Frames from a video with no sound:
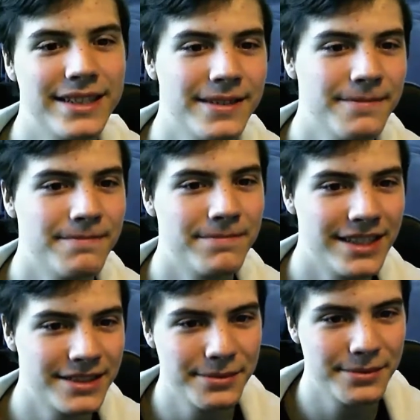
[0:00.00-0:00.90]
weird.
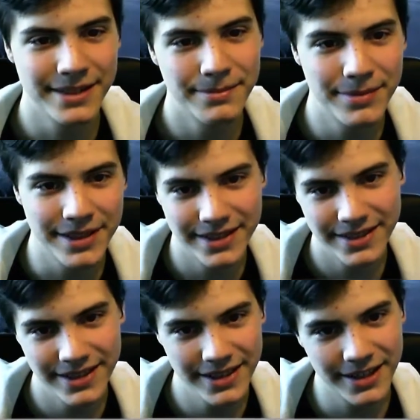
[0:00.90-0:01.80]
It's weird,
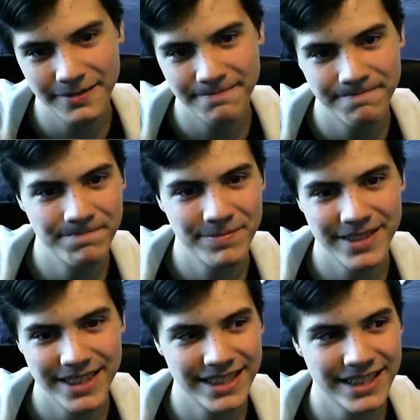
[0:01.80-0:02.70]
but you know,
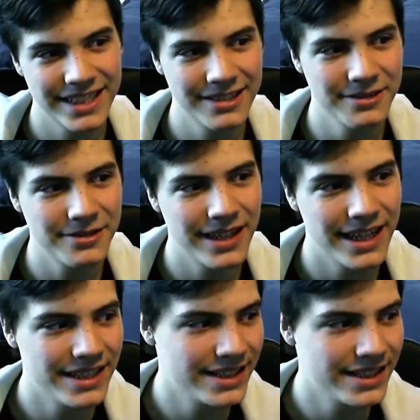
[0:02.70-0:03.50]
it's cool.